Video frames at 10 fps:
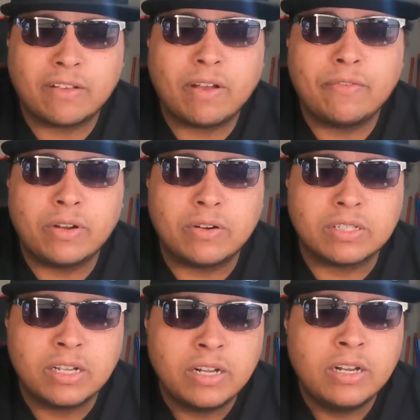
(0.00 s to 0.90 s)
like 5
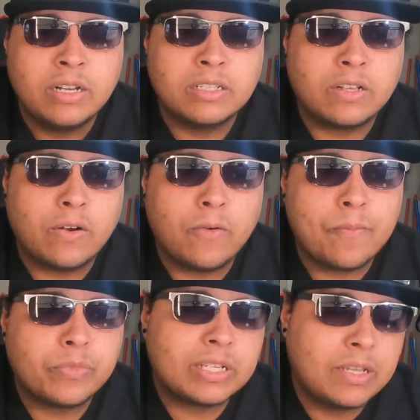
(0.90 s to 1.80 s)
years.
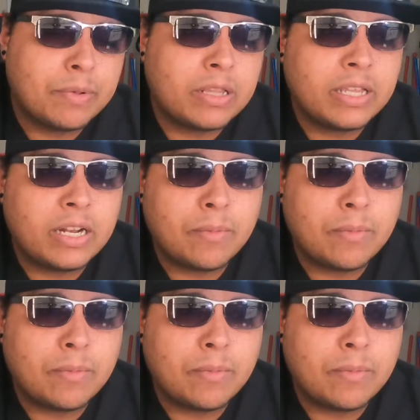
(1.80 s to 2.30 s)
So typically an